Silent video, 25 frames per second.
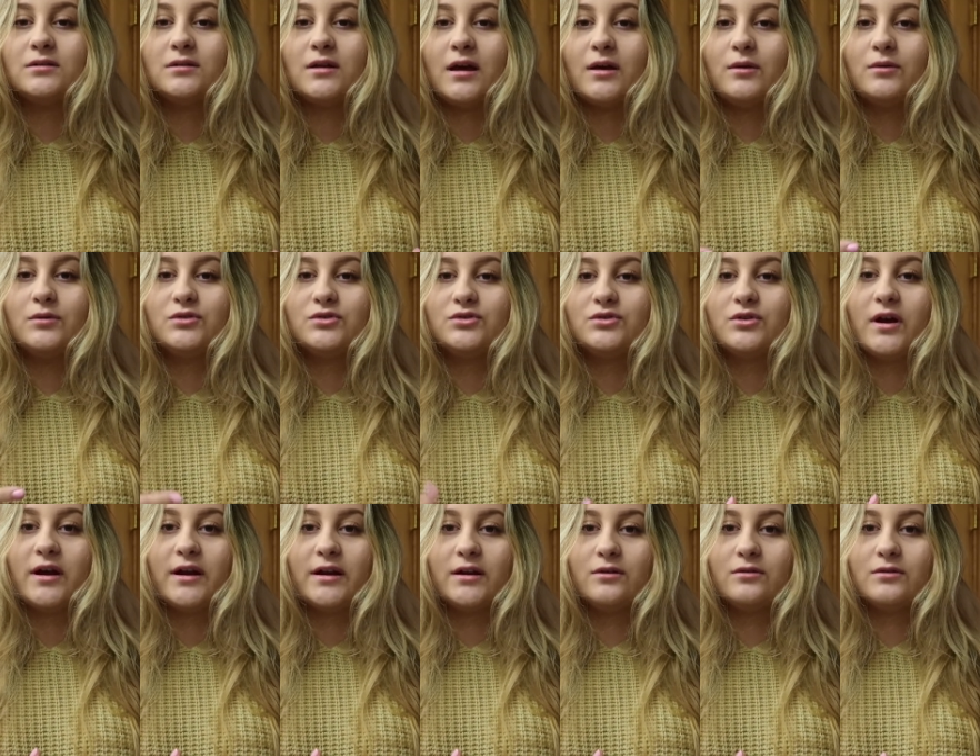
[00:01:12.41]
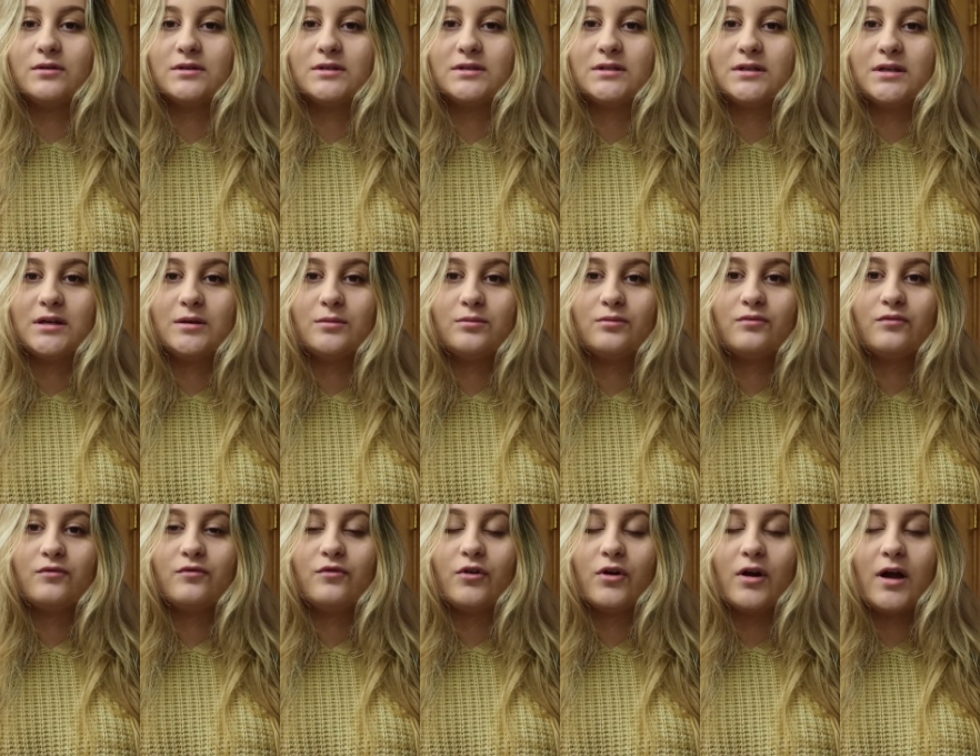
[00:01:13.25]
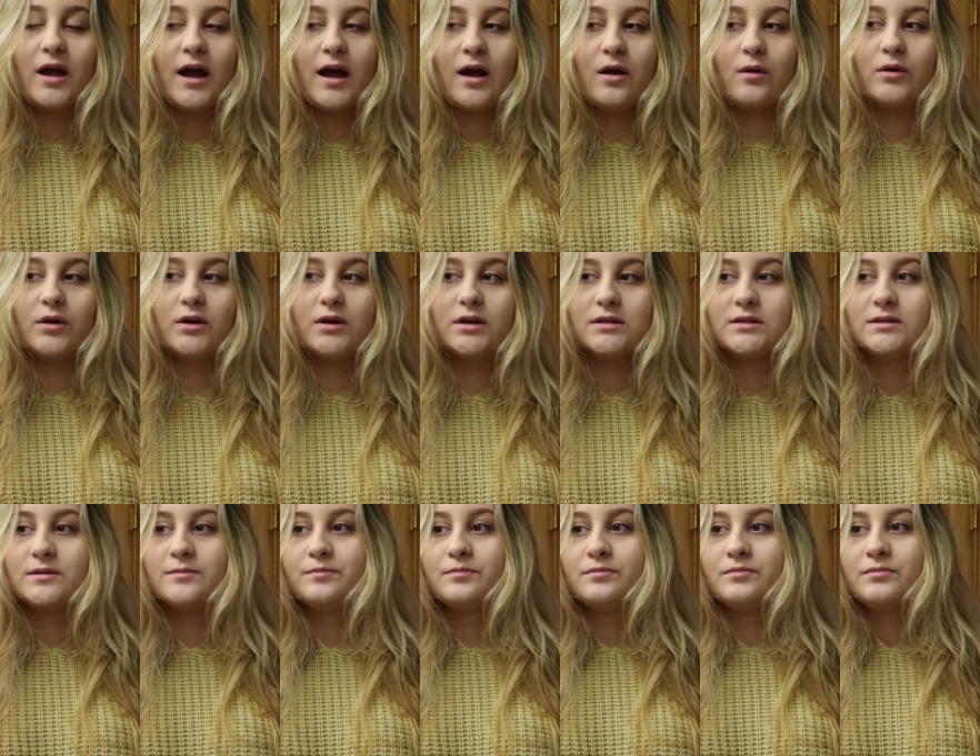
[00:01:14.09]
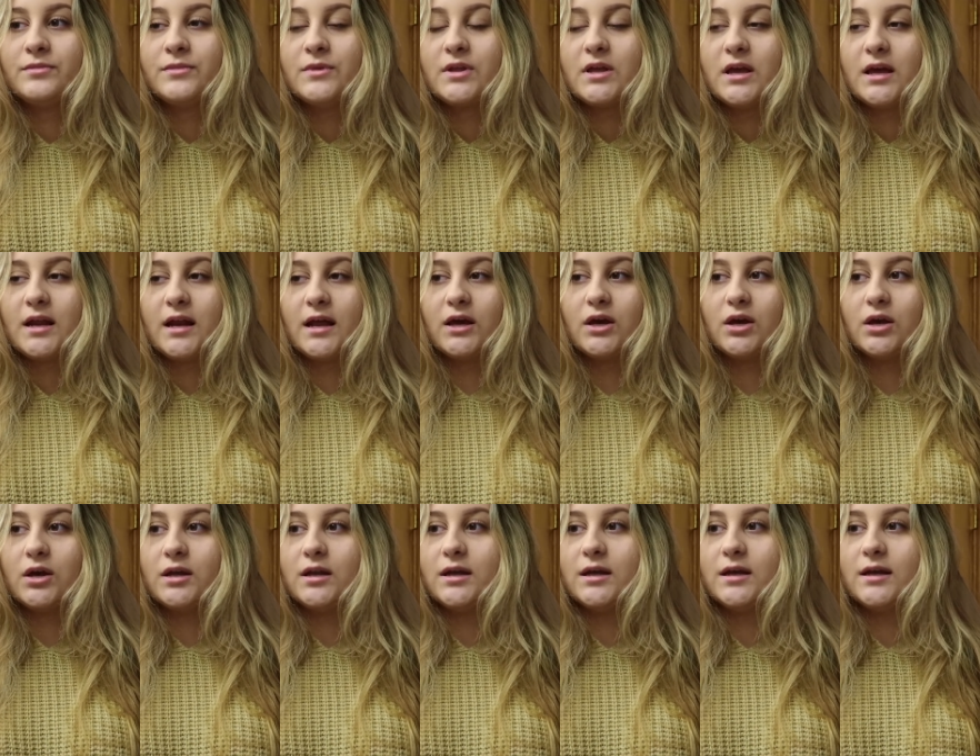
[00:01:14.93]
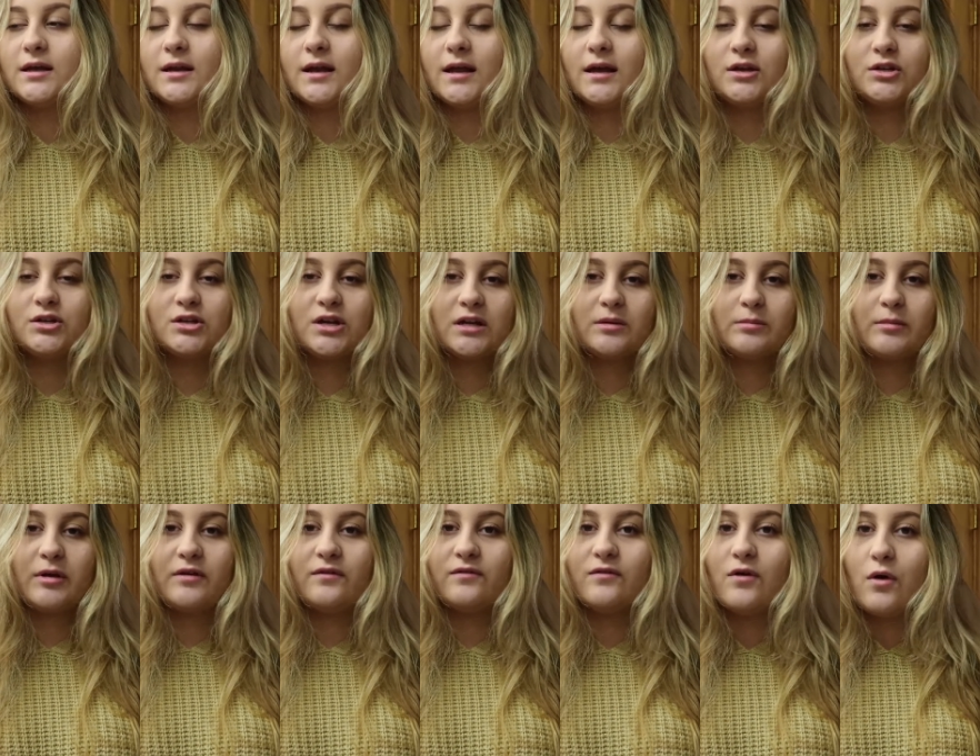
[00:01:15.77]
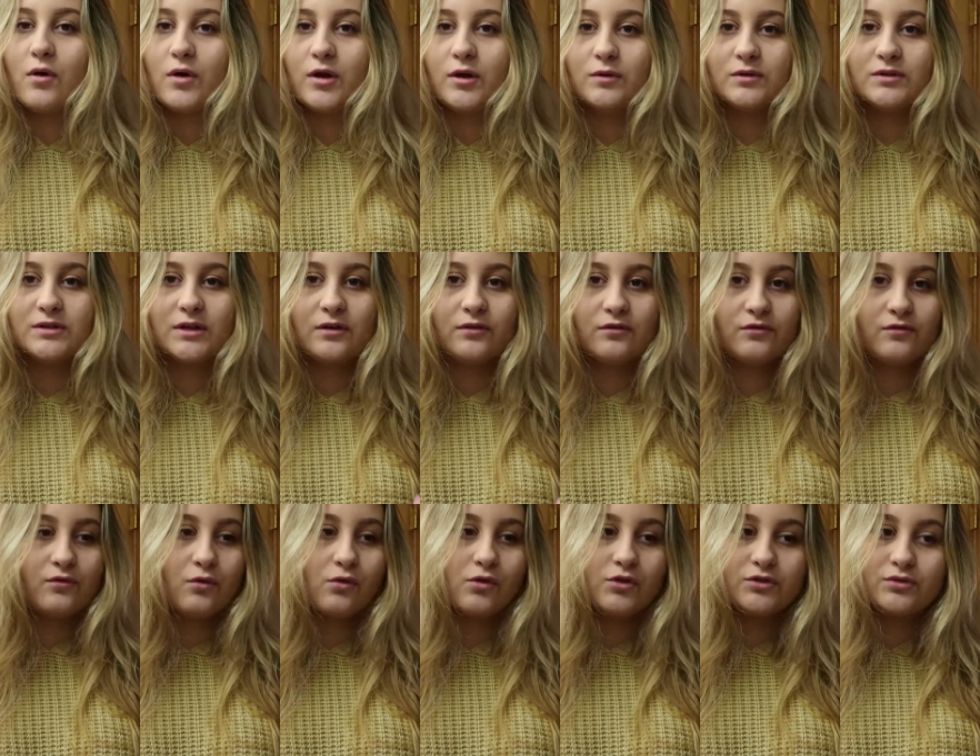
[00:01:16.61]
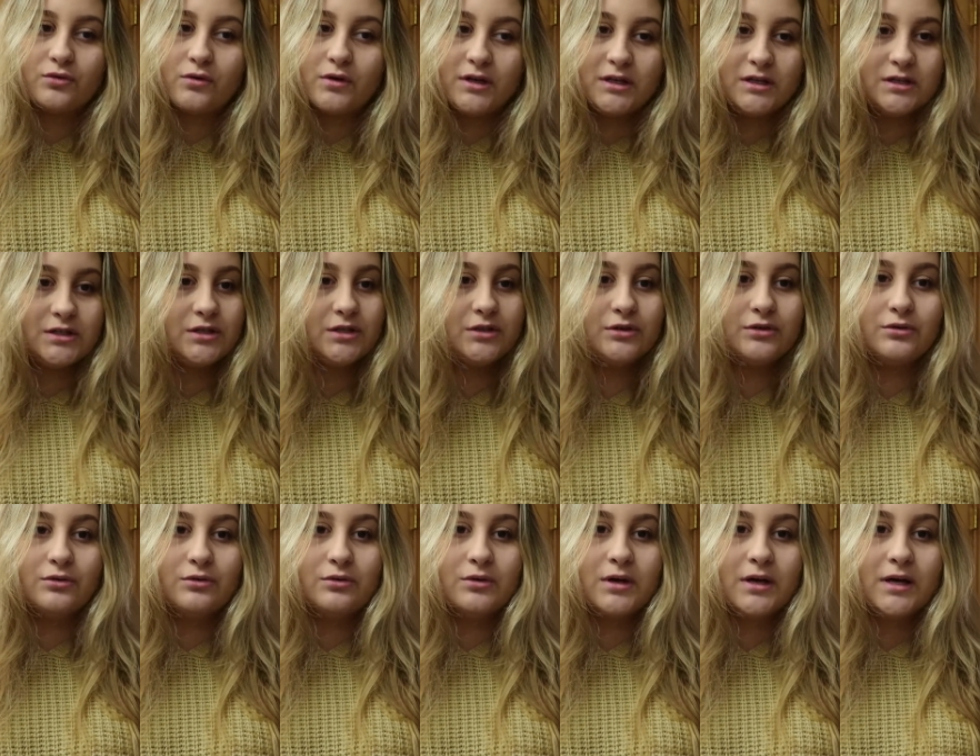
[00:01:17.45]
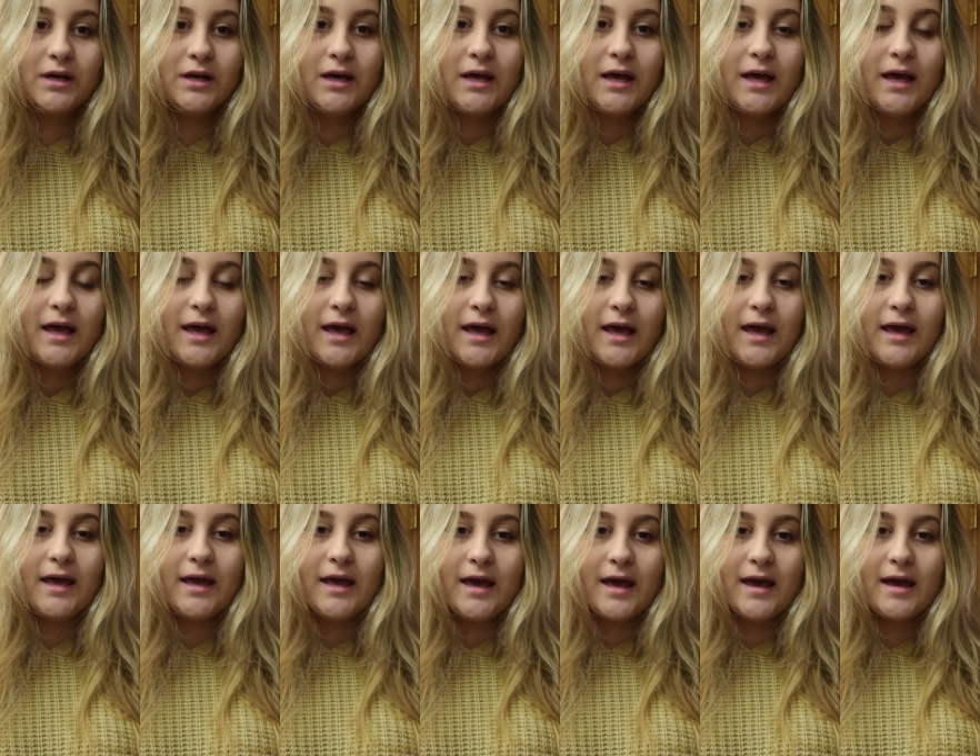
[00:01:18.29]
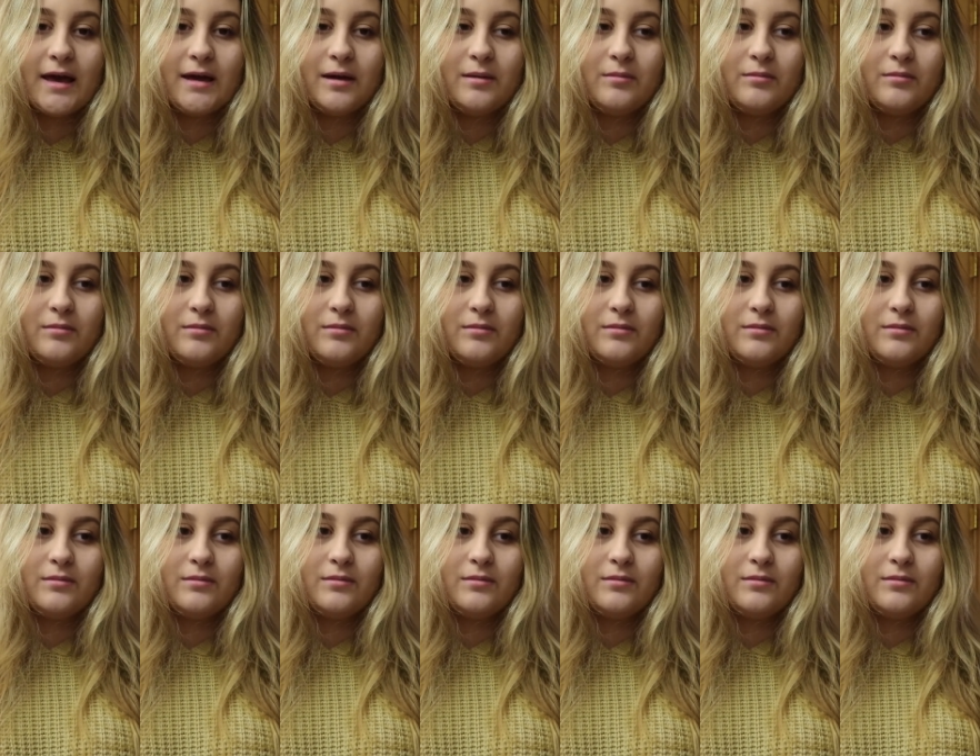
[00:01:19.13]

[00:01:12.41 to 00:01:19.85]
I was trying to go to sleep for hours and I couldn't, and I checked my phone, it was like 4:22 a.m.